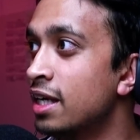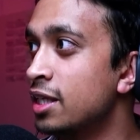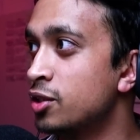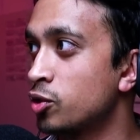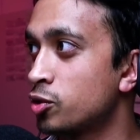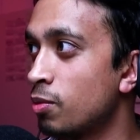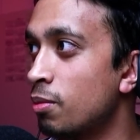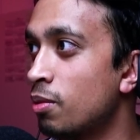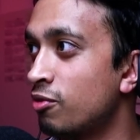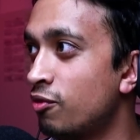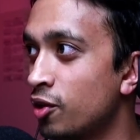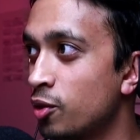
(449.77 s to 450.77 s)
He talks about my
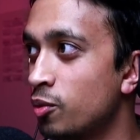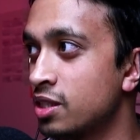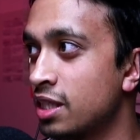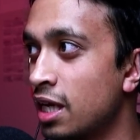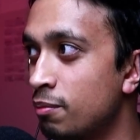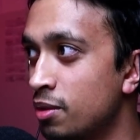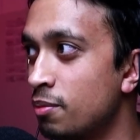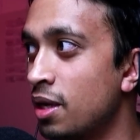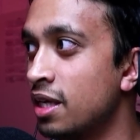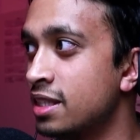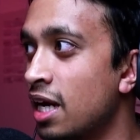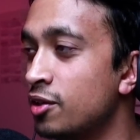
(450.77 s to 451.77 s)
father was a gambling
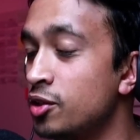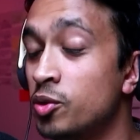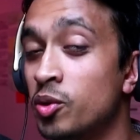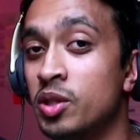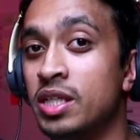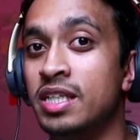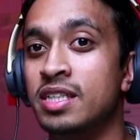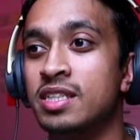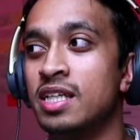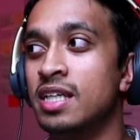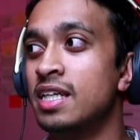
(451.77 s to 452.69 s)
man down in New Orleans.